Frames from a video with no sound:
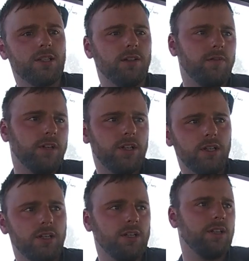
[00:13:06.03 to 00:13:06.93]
that
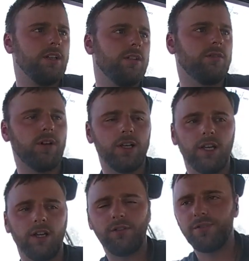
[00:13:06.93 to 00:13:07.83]
we're
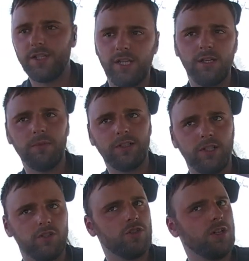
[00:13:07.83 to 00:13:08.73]
running out of seed, but
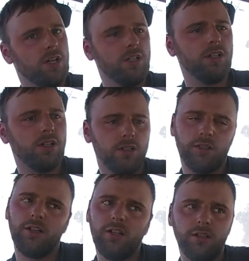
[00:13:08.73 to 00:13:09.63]
it's not.
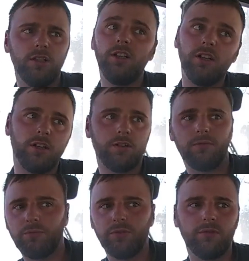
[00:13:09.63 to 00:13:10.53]
I think I
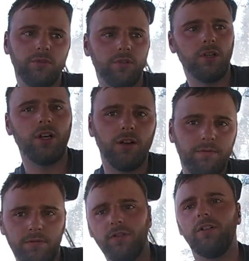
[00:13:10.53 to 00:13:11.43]
have enough
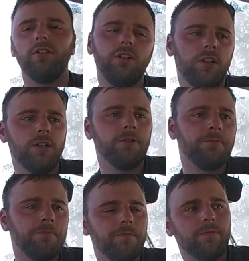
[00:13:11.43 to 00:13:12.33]
more,
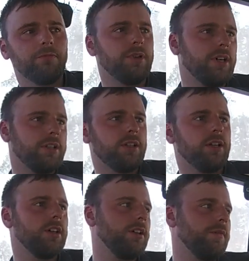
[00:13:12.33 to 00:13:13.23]
but
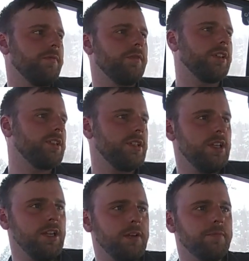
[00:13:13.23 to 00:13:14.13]
we'll
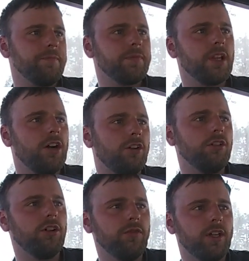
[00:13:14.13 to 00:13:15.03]
see how
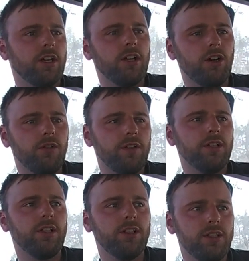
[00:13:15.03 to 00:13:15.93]
long we can go with
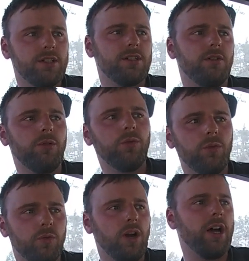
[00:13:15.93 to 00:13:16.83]
this
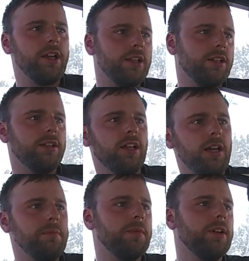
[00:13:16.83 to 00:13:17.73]
right
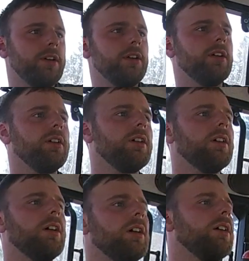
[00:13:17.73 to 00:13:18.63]
type.
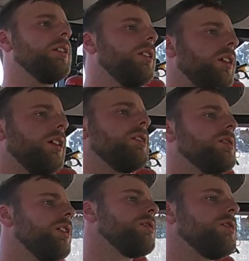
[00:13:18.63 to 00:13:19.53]
And then there's some